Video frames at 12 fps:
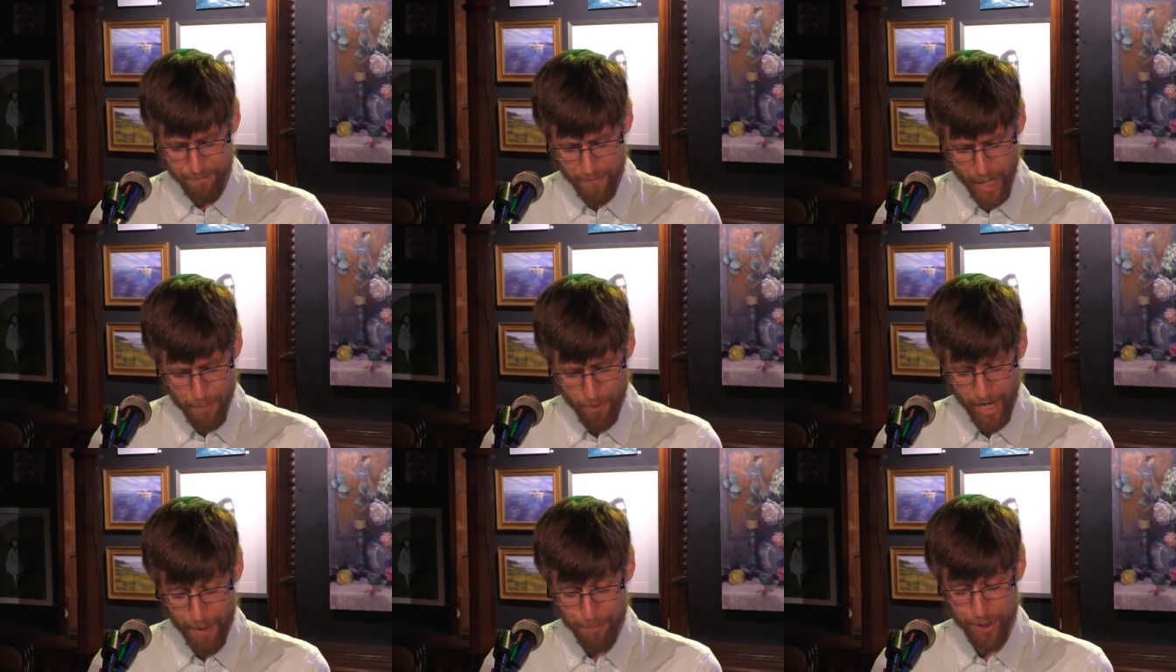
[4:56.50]
I
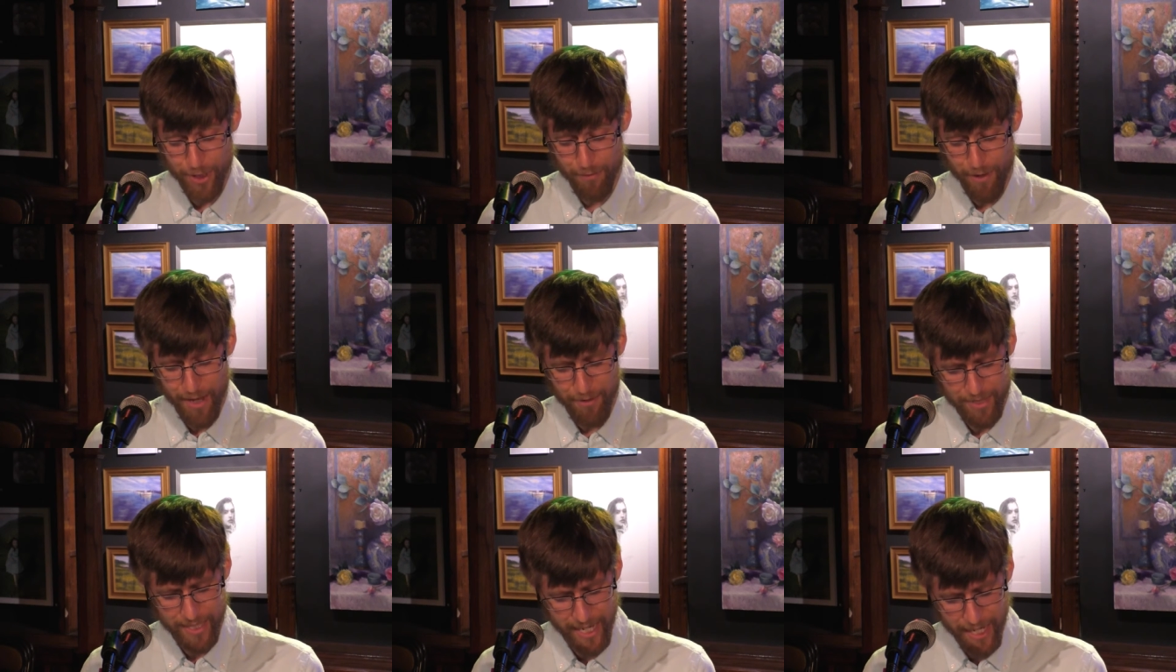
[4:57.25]
perhaps should rather
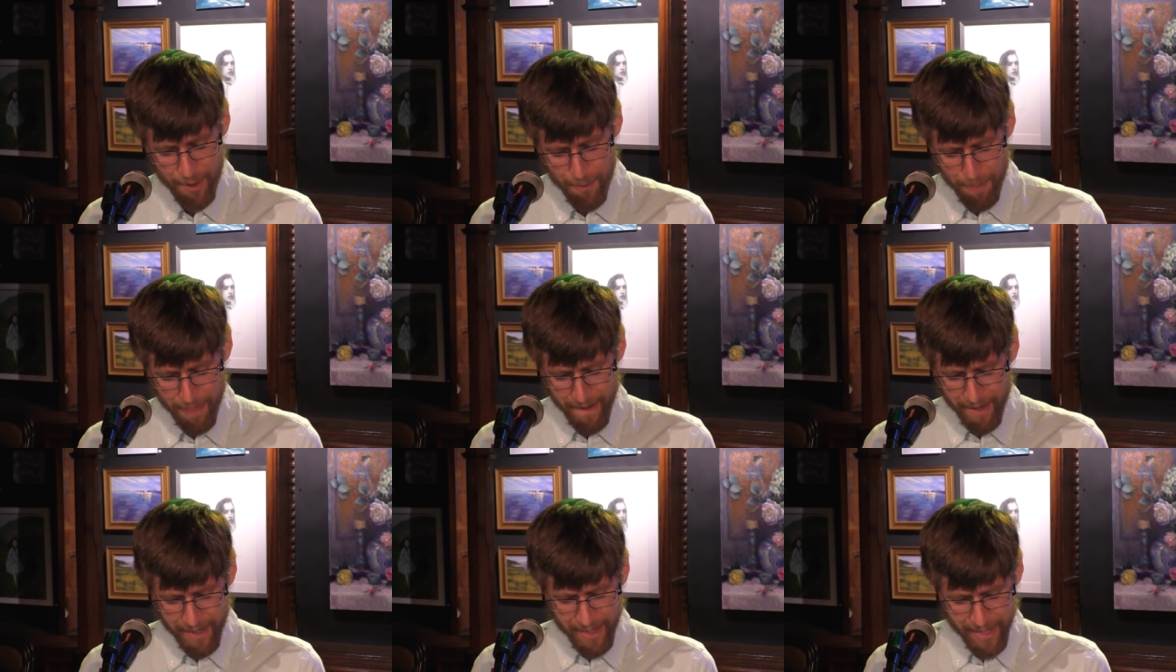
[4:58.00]
say,
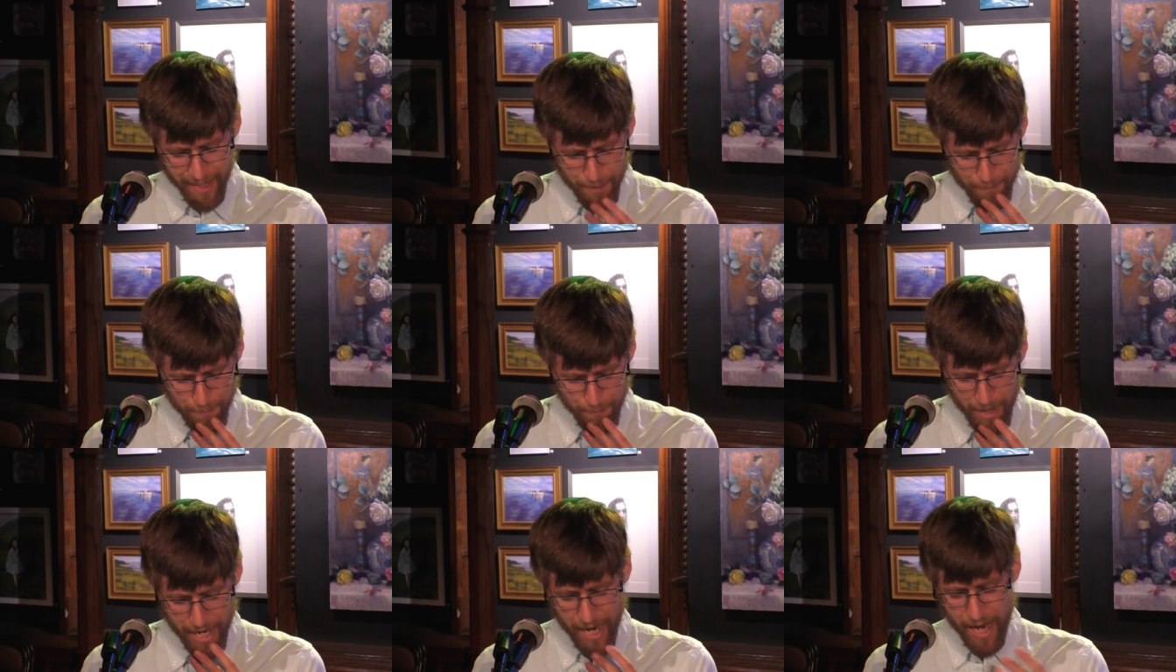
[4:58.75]

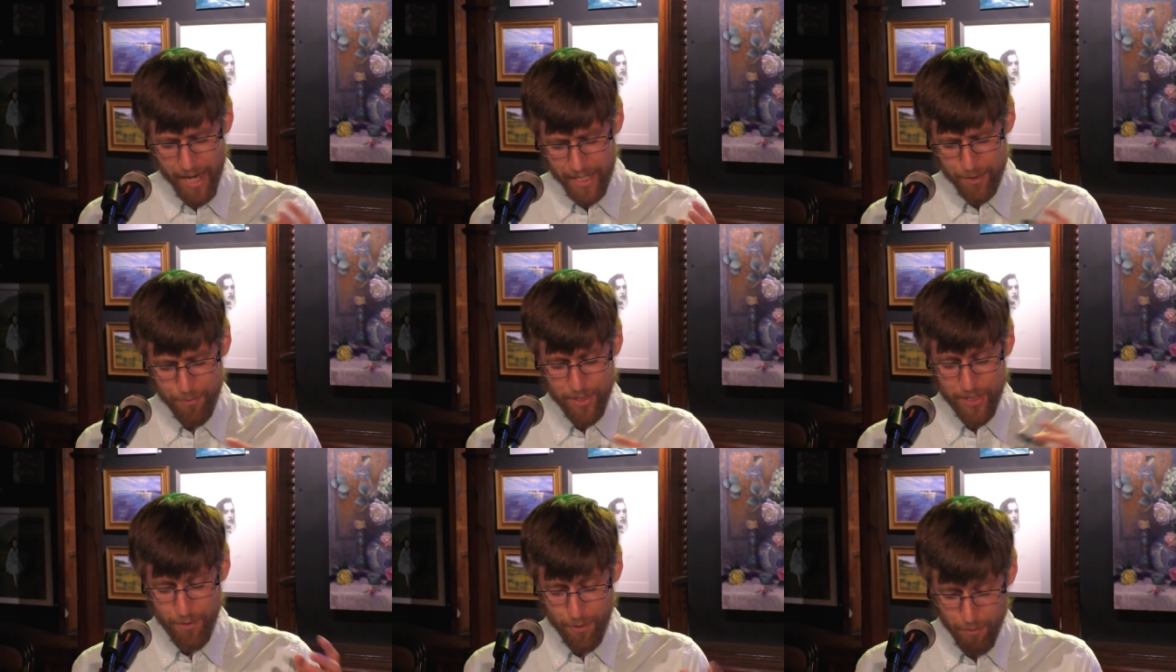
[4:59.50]
my eyes were
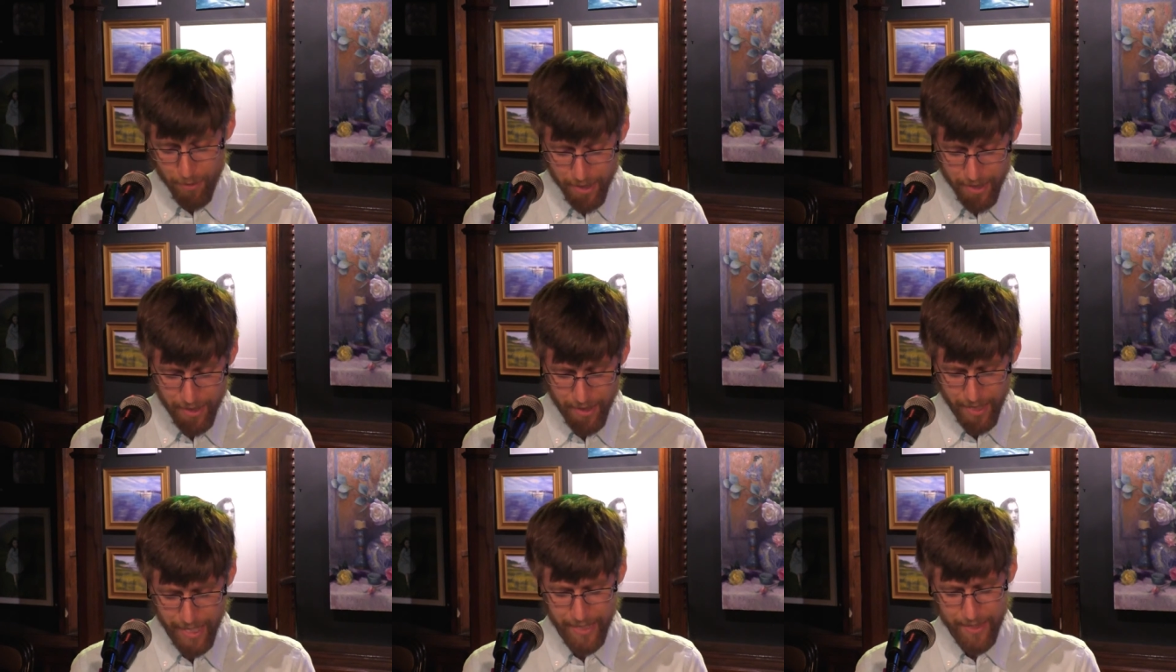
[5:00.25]
still green
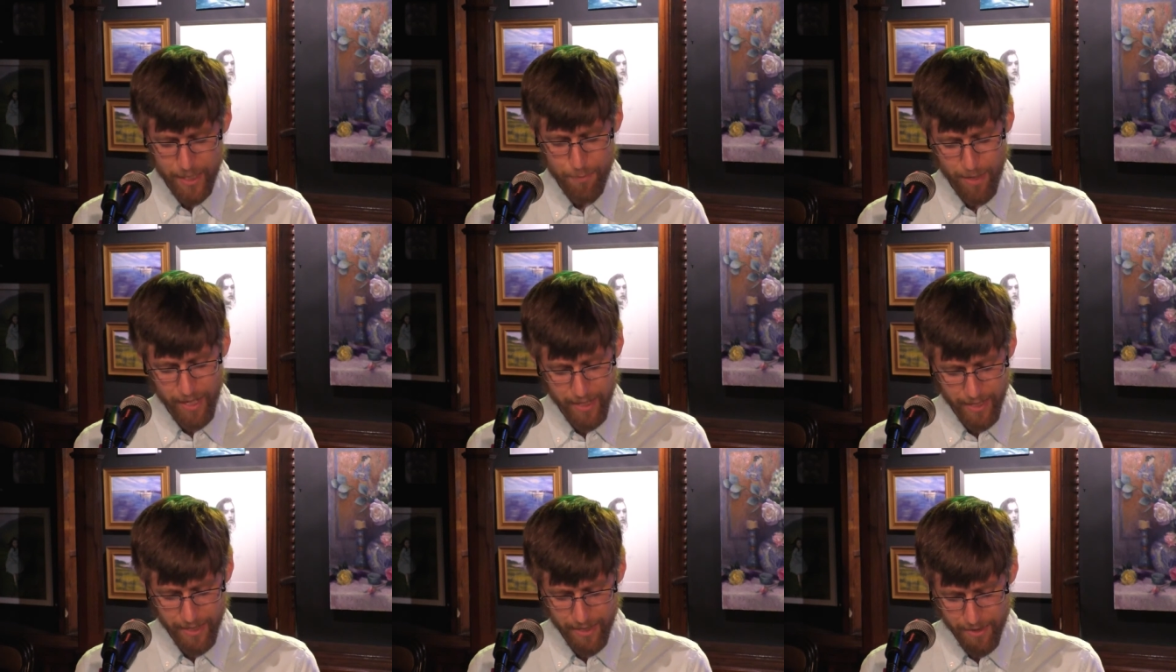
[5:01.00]
like this
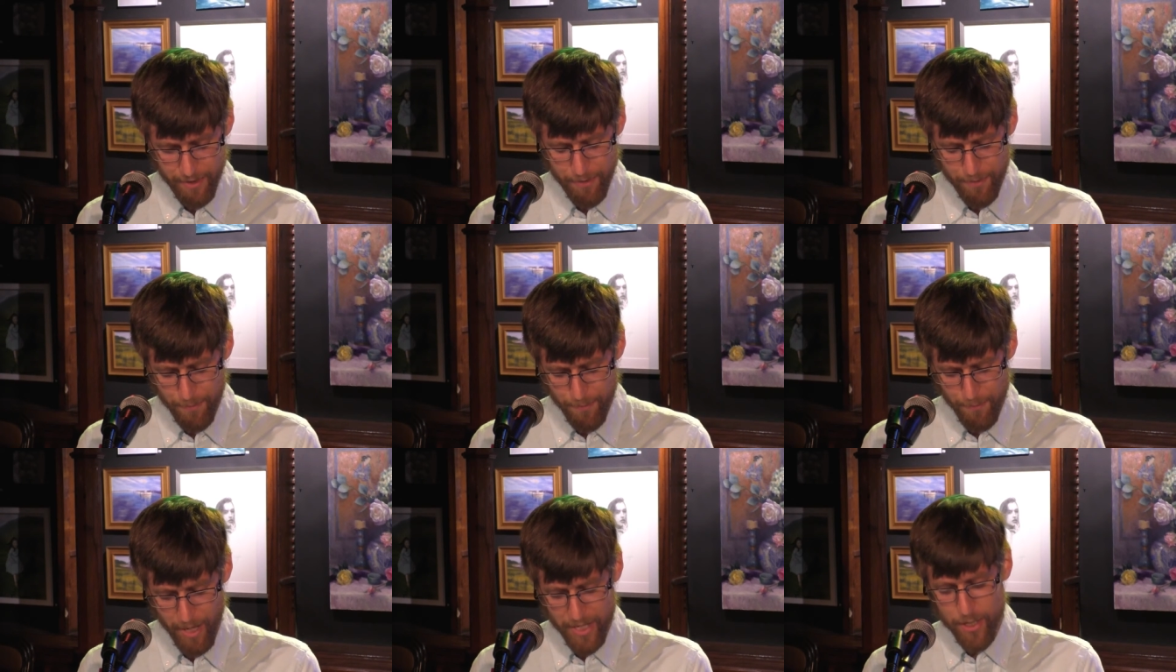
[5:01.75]
blanket.
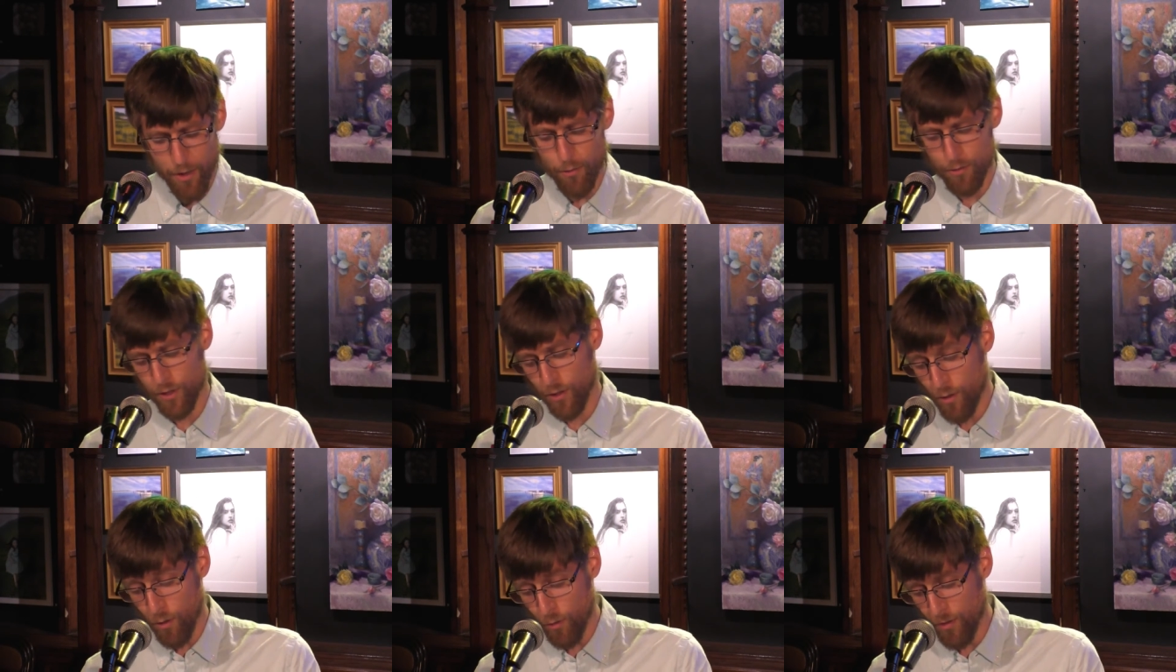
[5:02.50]
My toes are
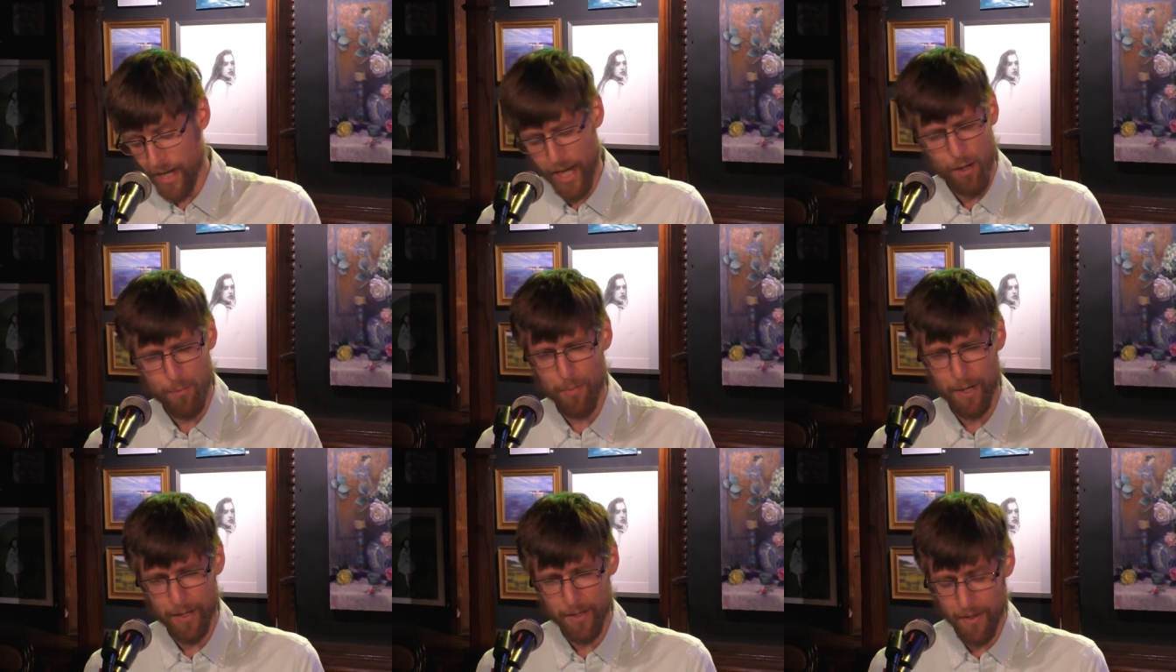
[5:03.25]
cold now,
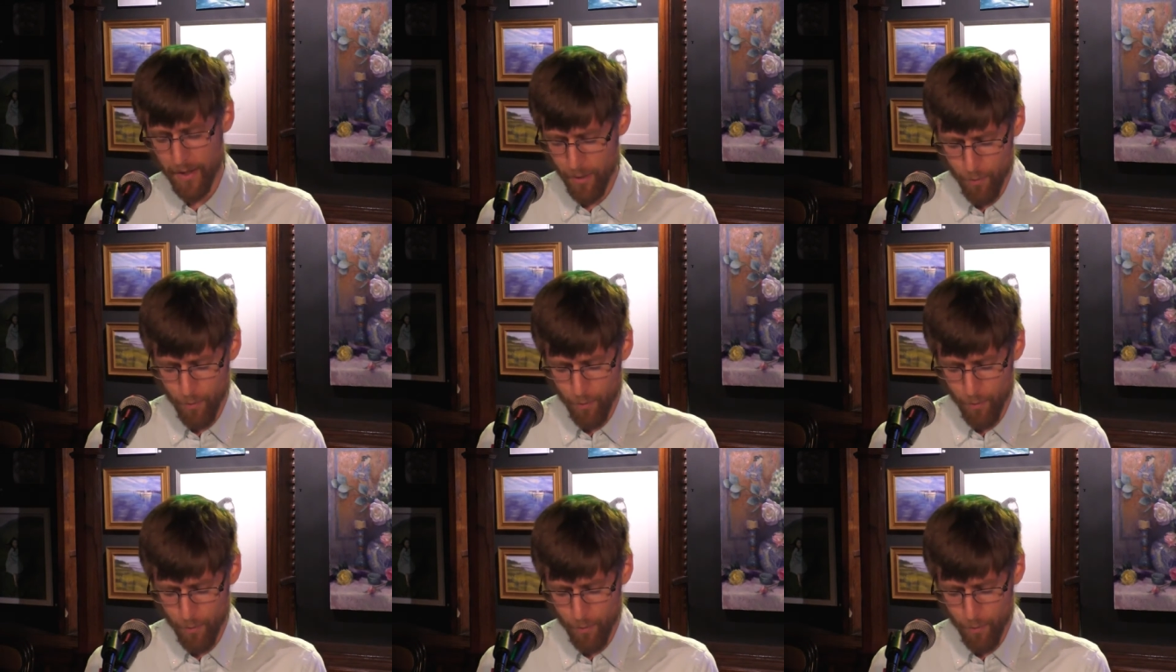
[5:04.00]
but they